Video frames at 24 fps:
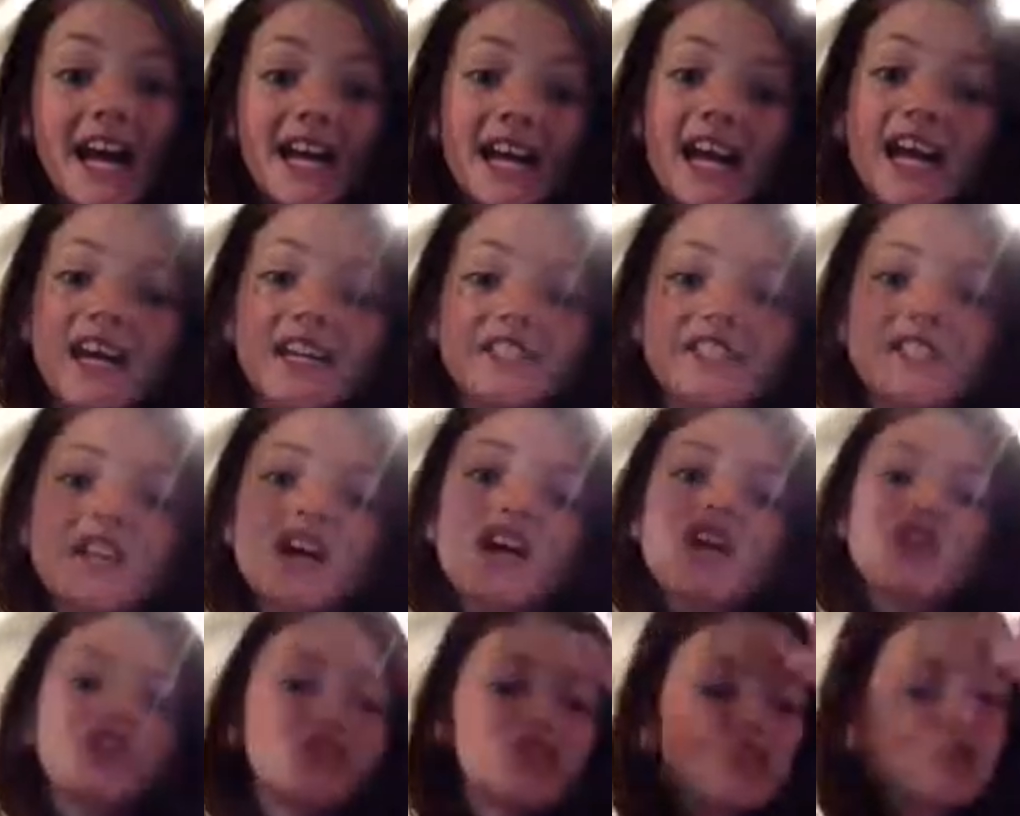guys.
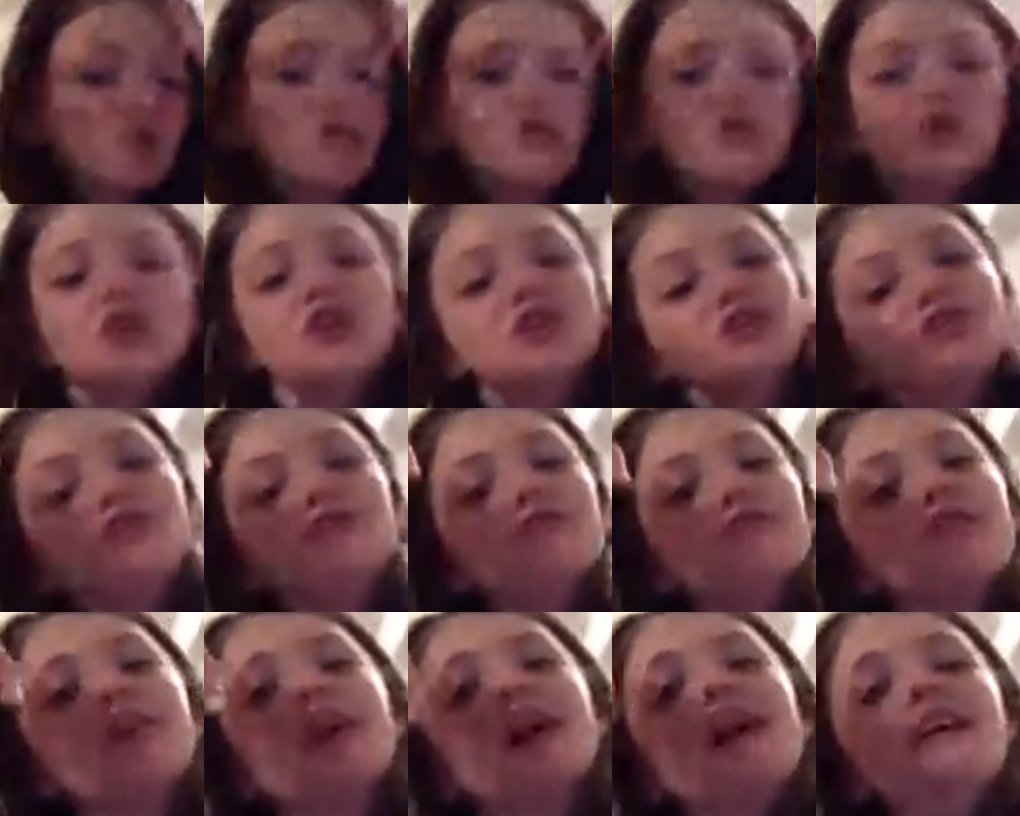So lots
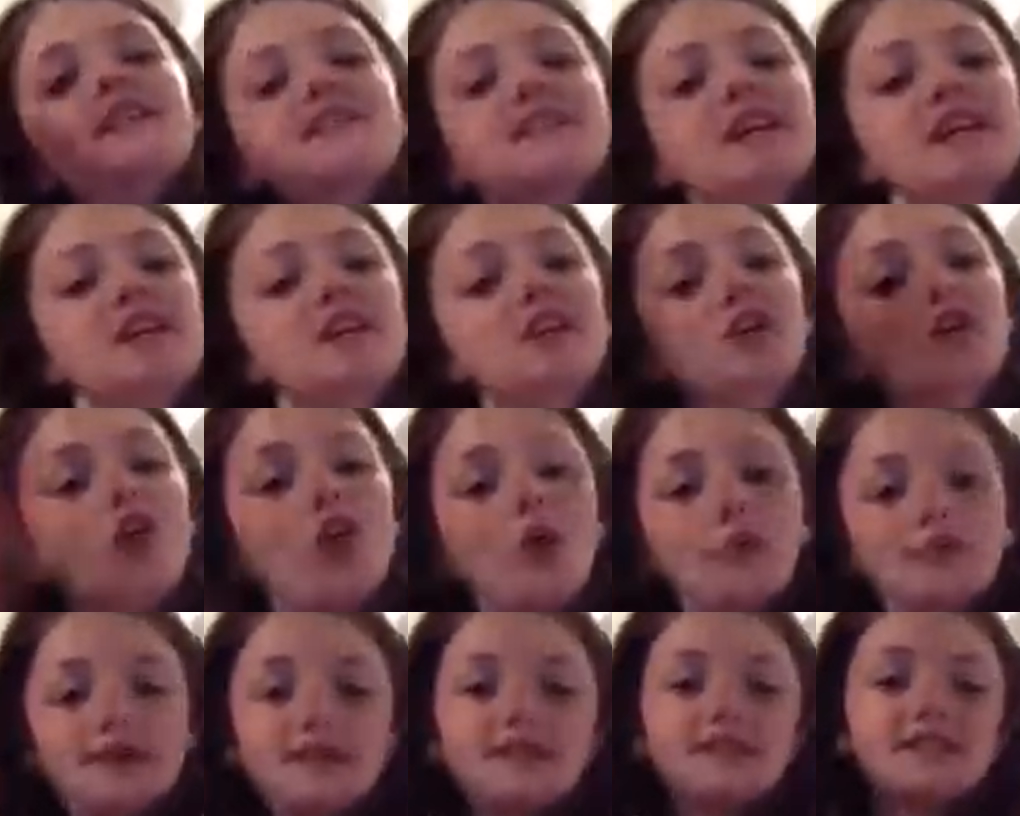of you guys in the
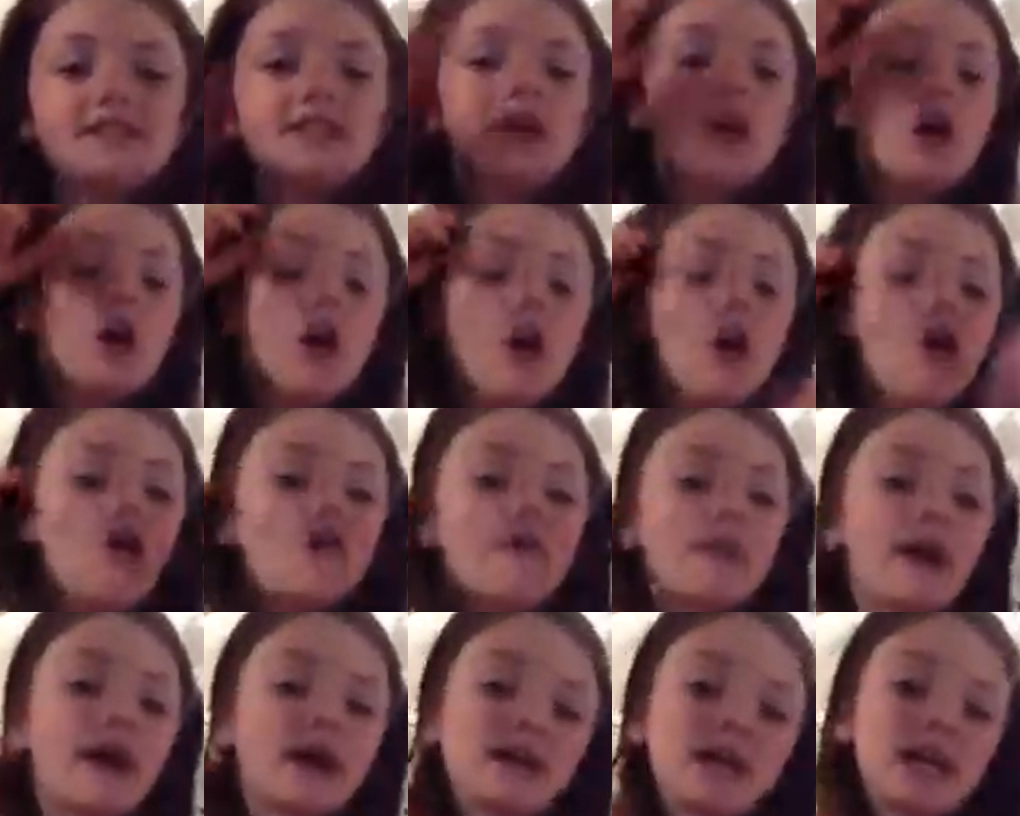comments
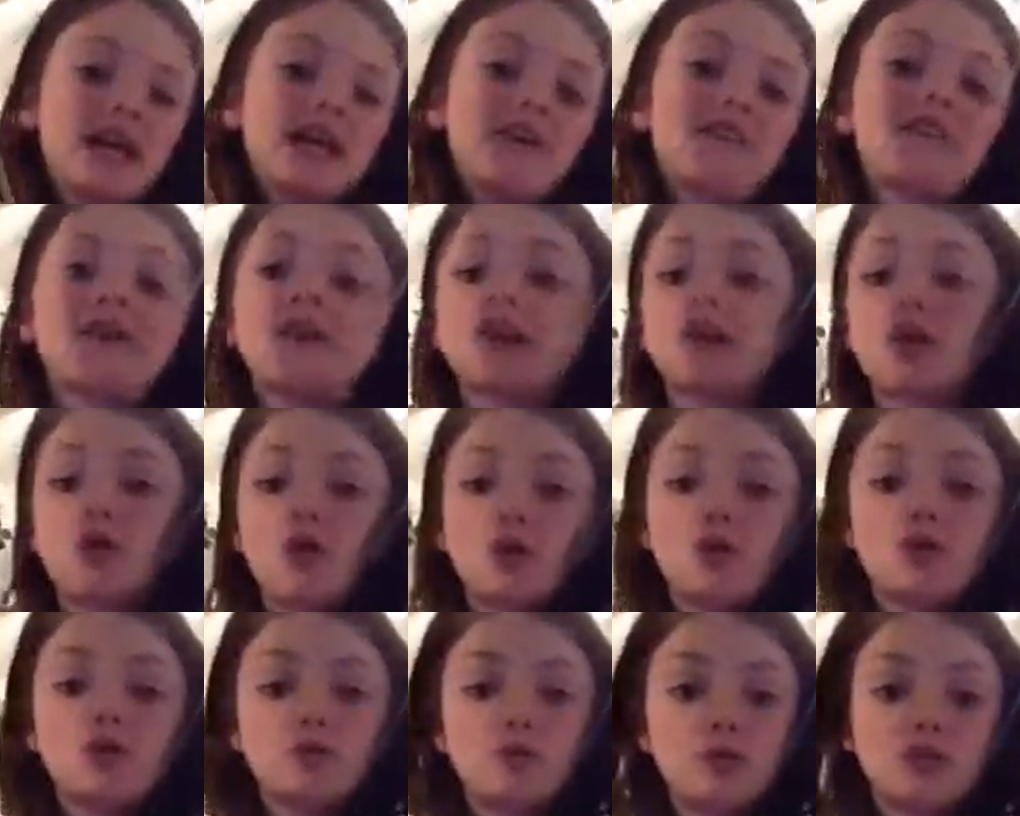of my last
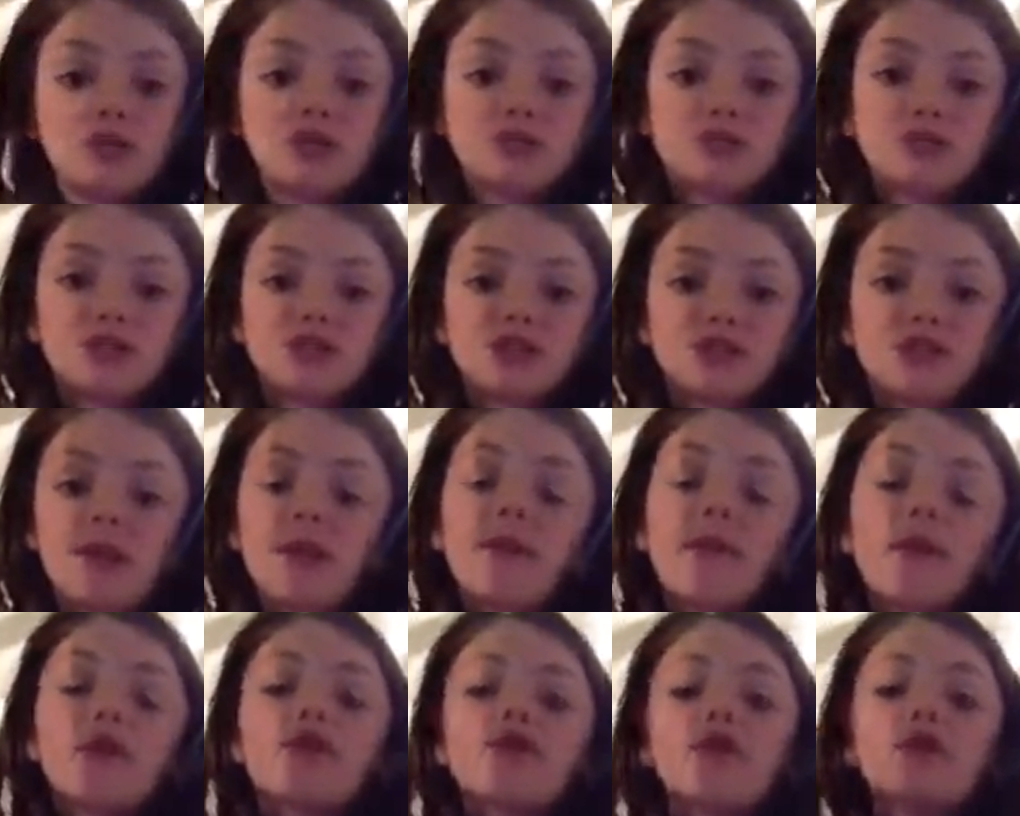video, which was
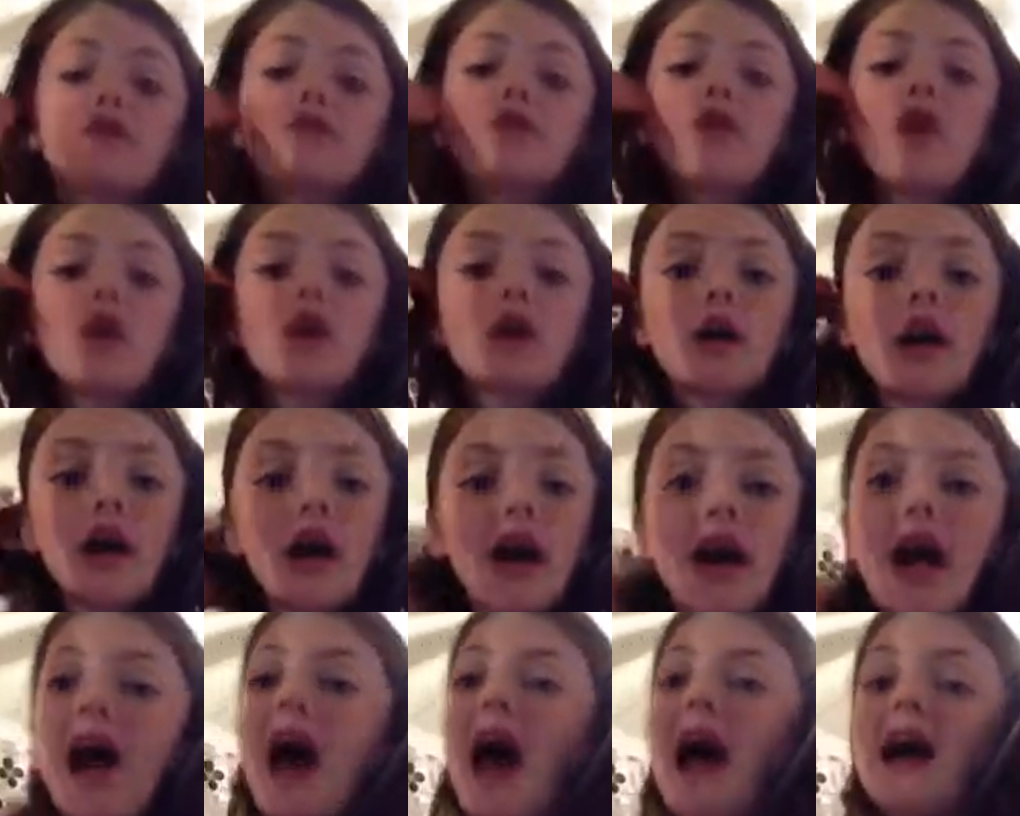my birthday vlog,
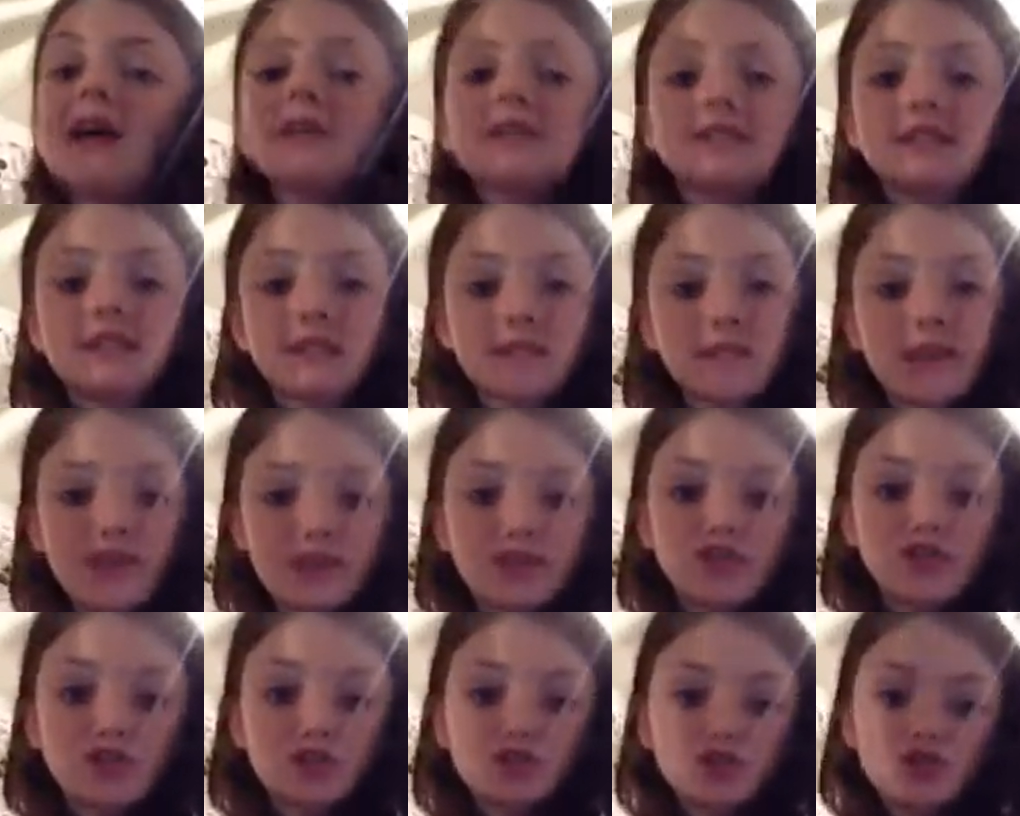asked
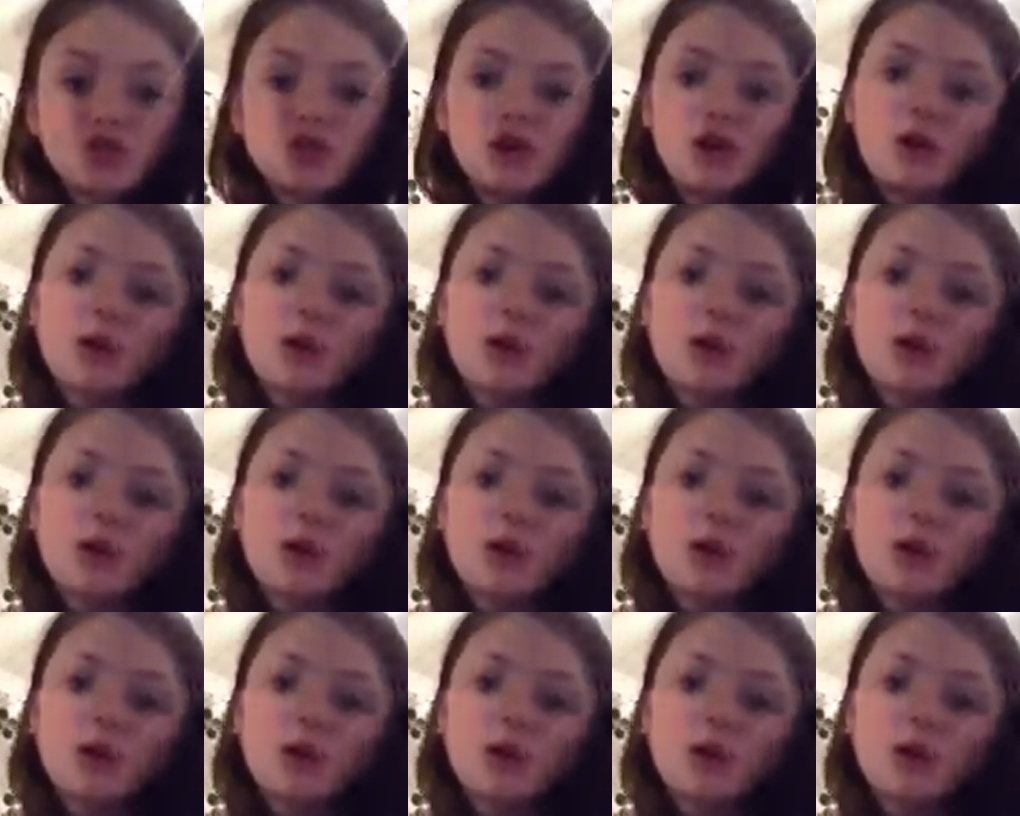me to do